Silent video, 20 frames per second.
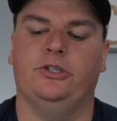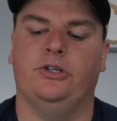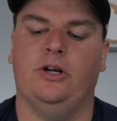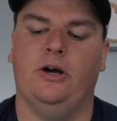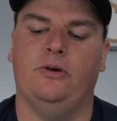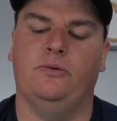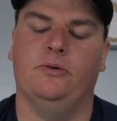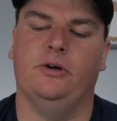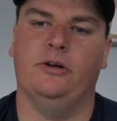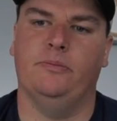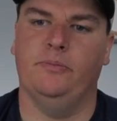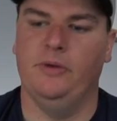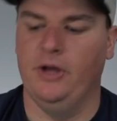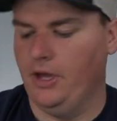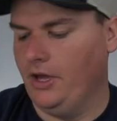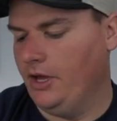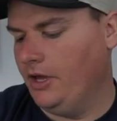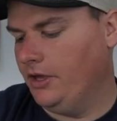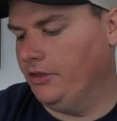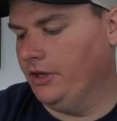trout worm.
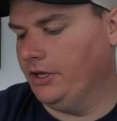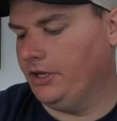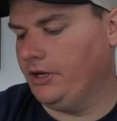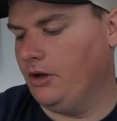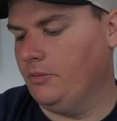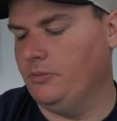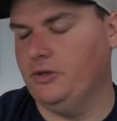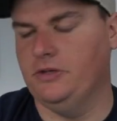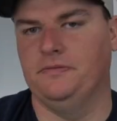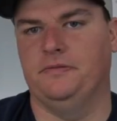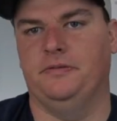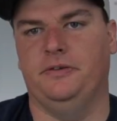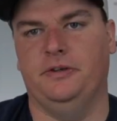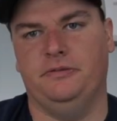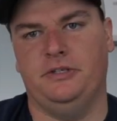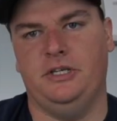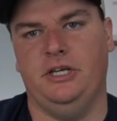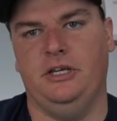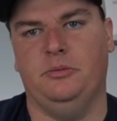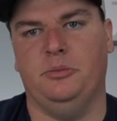They come in
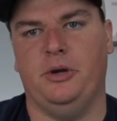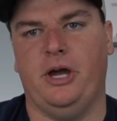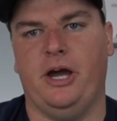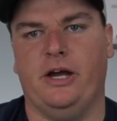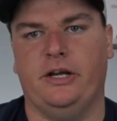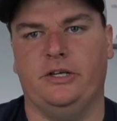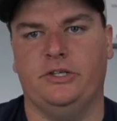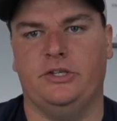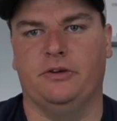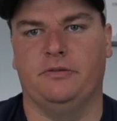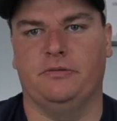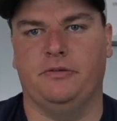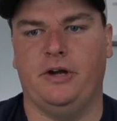15 packs. They're